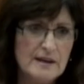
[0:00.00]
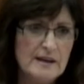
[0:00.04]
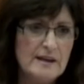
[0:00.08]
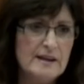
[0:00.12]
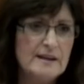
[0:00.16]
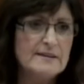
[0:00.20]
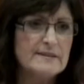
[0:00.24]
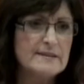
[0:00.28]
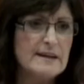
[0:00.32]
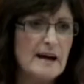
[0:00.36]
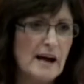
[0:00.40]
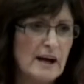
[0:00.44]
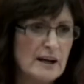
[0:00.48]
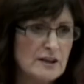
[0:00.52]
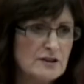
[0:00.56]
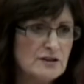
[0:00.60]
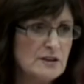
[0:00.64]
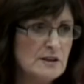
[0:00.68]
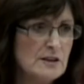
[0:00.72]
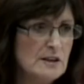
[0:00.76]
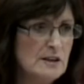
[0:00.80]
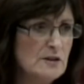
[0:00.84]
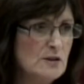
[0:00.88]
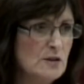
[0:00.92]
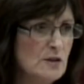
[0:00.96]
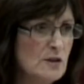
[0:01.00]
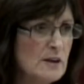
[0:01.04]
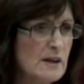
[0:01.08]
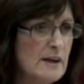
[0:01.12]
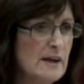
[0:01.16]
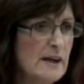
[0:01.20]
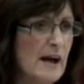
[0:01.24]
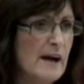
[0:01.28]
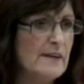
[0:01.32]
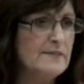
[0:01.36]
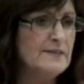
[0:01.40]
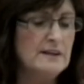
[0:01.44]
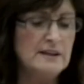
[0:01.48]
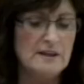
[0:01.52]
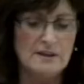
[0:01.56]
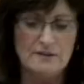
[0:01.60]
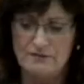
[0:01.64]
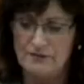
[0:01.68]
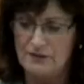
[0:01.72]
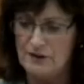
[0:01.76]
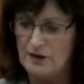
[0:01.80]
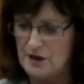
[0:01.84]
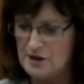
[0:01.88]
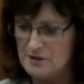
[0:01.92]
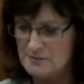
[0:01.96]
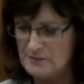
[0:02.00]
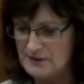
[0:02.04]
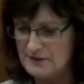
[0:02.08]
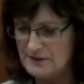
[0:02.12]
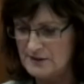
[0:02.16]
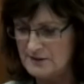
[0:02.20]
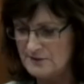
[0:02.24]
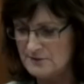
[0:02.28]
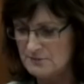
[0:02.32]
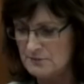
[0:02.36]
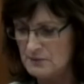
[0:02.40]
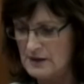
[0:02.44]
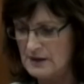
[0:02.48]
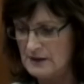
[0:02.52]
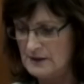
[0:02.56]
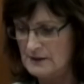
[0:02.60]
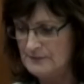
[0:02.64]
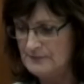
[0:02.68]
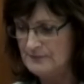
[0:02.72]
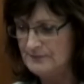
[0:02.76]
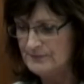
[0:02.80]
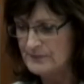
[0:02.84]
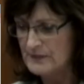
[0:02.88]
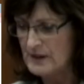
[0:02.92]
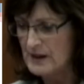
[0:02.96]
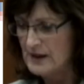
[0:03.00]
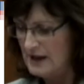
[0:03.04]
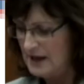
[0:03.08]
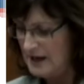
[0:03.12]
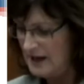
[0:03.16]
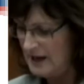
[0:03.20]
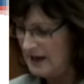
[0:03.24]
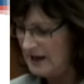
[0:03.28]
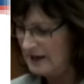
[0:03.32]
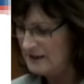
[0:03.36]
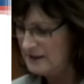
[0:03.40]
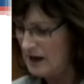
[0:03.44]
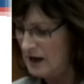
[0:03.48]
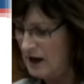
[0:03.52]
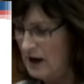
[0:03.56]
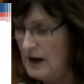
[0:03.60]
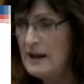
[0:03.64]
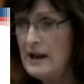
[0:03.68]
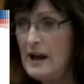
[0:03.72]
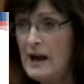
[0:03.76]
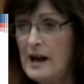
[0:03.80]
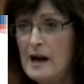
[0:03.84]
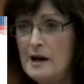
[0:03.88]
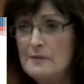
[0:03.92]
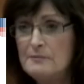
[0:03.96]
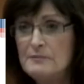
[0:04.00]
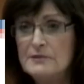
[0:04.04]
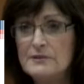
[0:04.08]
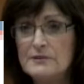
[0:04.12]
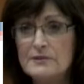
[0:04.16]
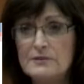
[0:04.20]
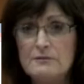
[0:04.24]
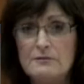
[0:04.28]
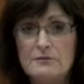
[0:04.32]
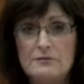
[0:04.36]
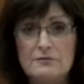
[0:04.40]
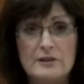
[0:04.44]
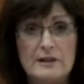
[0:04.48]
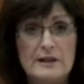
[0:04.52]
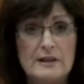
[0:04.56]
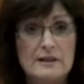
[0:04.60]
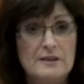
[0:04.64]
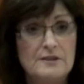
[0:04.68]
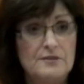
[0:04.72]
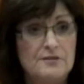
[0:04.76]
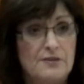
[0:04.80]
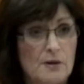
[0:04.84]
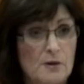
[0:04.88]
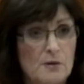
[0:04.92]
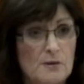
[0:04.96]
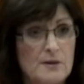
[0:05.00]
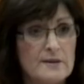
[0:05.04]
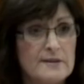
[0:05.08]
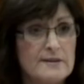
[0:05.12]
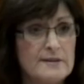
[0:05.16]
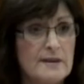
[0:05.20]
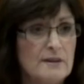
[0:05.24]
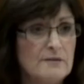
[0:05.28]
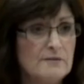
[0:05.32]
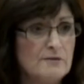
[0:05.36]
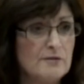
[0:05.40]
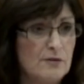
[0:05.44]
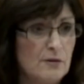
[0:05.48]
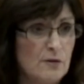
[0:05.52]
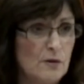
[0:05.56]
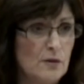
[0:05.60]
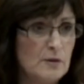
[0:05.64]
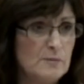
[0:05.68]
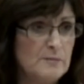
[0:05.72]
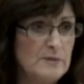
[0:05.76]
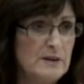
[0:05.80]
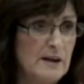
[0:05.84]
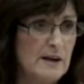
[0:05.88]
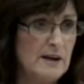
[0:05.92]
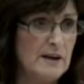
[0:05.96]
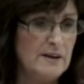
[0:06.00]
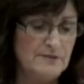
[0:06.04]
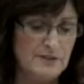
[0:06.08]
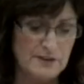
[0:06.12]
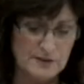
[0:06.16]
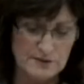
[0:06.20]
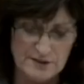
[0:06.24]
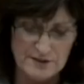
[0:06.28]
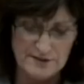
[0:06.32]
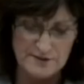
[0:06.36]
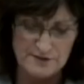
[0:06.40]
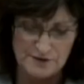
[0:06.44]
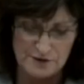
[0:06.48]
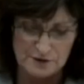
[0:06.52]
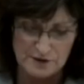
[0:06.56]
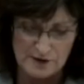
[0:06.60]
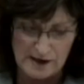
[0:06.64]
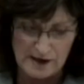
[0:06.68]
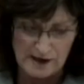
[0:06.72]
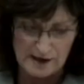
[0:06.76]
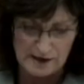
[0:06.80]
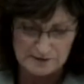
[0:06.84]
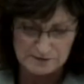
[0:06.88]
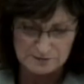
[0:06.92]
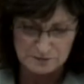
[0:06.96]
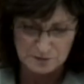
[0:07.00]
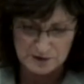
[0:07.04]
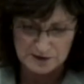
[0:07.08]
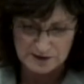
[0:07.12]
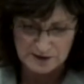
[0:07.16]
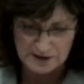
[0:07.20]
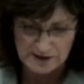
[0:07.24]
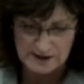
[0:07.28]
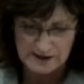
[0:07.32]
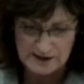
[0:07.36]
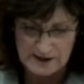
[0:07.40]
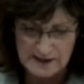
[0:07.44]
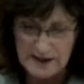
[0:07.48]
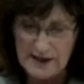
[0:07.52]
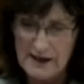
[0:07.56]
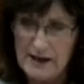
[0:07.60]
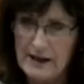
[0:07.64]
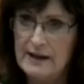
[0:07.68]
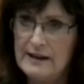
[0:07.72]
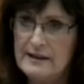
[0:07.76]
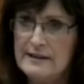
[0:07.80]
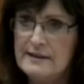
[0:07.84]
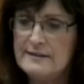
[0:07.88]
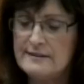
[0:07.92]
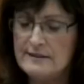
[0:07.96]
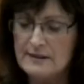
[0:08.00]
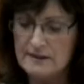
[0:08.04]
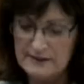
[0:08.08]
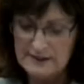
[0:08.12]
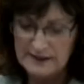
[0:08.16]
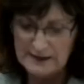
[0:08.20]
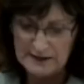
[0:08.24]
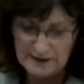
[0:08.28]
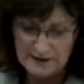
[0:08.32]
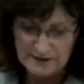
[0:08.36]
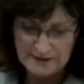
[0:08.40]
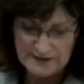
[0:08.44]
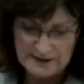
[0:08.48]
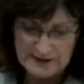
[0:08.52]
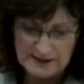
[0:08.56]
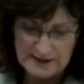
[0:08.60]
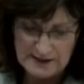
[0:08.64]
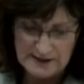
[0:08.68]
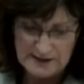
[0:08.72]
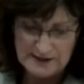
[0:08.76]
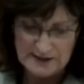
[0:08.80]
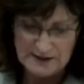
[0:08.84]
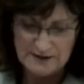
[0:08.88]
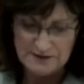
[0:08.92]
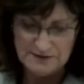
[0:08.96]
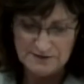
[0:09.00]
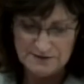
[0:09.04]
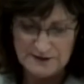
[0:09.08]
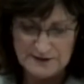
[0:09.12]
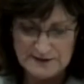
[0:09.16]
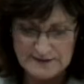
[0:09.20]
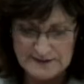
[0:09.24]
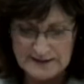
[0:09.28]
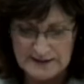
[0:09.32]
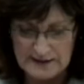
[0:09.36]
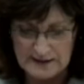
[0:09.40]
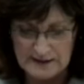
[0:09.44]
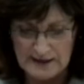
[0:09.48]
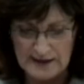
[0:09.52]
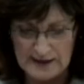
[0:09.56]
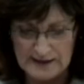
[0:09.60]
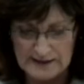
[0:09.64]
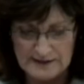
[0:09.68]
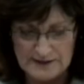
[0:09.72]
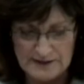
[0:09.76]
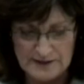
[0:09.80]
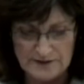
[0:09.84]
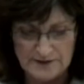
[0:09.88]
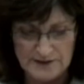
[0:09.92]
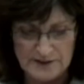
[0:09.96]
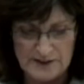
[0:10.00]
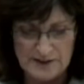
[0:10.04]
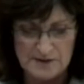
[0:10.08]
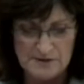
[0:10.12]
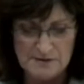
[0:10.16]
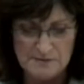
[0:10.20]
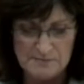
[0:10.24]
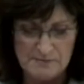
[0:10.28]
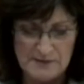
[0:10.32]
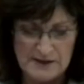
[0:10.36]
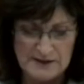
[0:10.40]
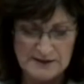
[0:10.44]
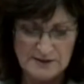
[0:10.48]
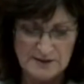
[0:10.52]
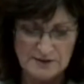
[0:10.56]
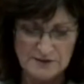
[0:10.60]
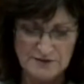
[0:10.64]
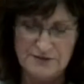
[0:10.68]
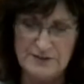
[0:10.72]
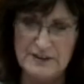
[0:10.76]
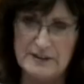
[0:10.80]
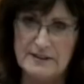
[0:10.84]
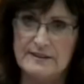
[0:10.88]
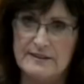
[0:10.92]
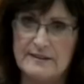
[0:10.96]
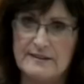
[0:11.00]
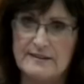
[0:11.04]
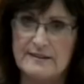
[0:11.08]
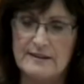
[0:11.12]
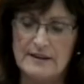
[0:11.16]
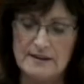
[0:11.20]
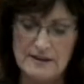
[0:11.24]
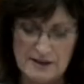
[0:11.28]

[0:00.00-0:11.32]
It's actually looking at the environment as well. And I happen to really focus on 4 behaviors for our work. And it's on healthy eating, physical activity, mental fitness,